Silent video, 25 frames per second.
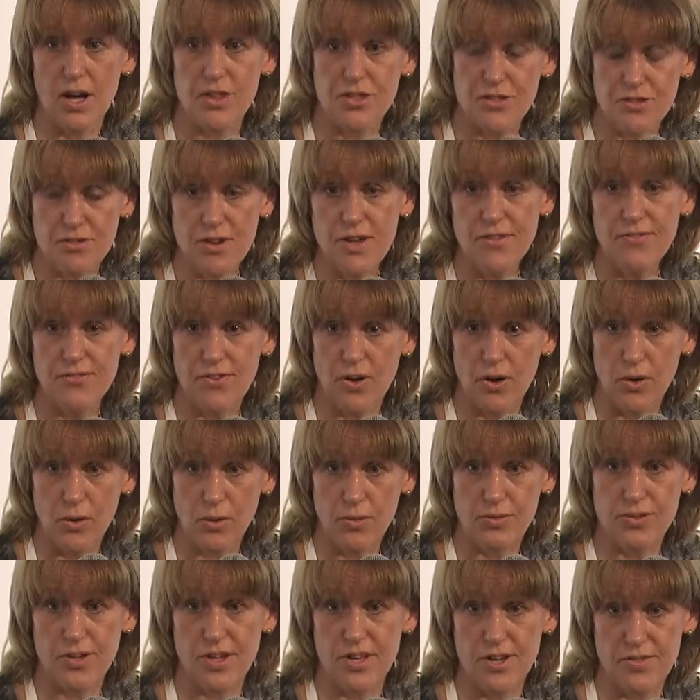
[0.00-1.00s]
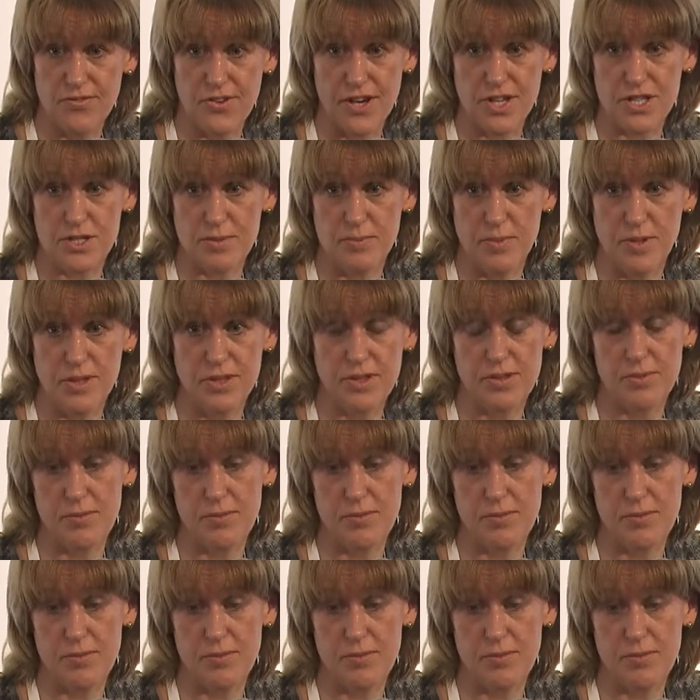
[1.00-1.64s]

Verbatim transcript: a threefold investment.